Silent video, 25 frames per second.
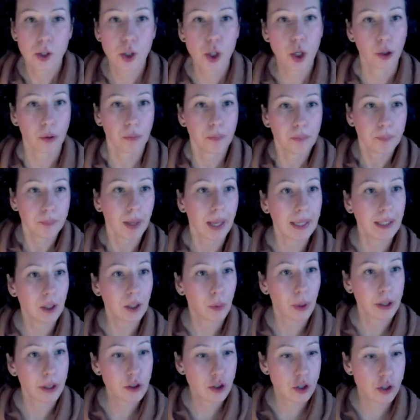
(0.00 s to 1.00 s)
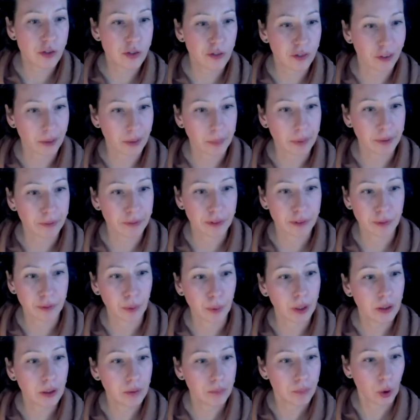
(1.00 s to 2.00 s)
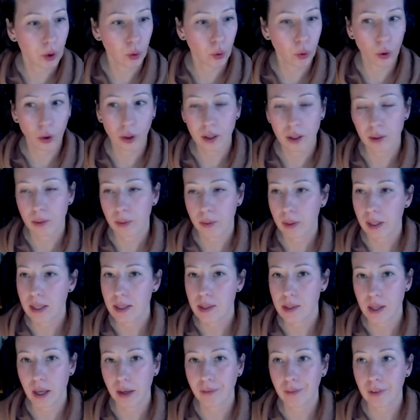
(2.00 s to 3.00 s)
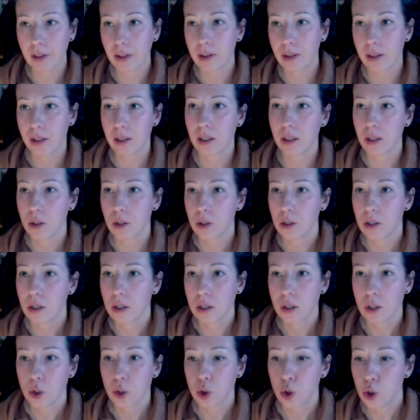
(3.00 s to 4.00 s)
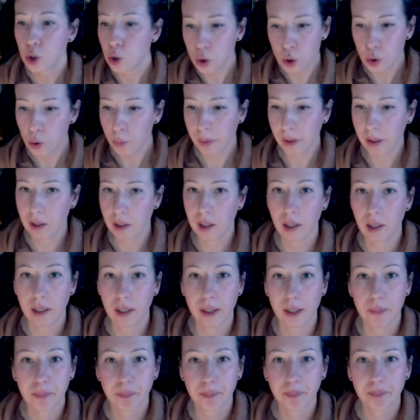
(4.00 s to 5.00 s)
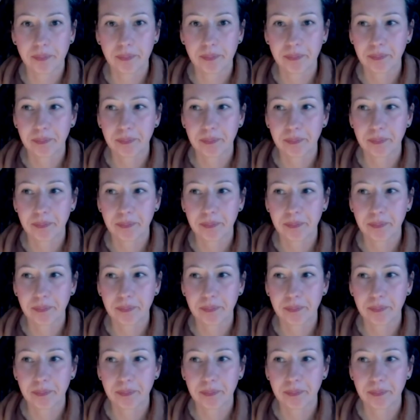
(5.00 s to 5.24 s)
So, any questions from everyone, or is everything super clear?